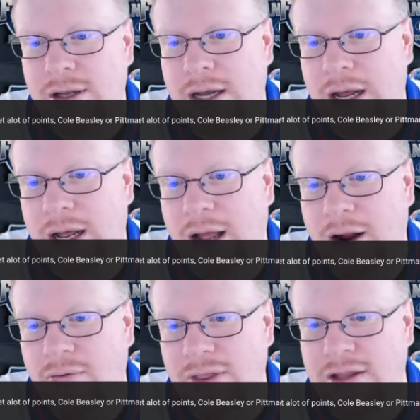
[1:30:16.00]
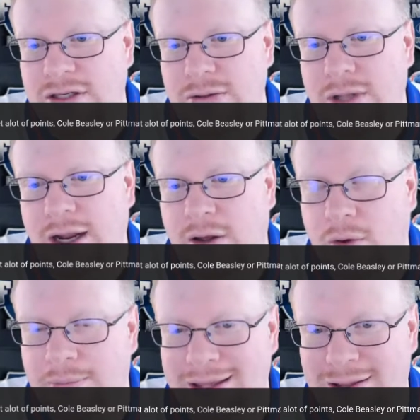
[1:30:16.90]
I really do like Cole
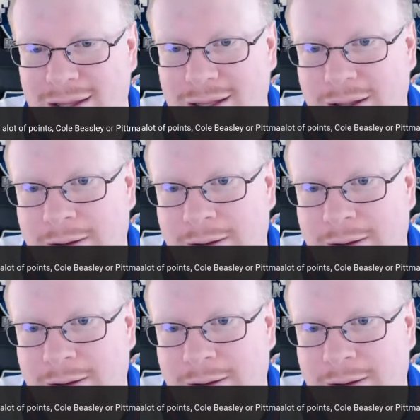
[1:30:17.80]
Beasley.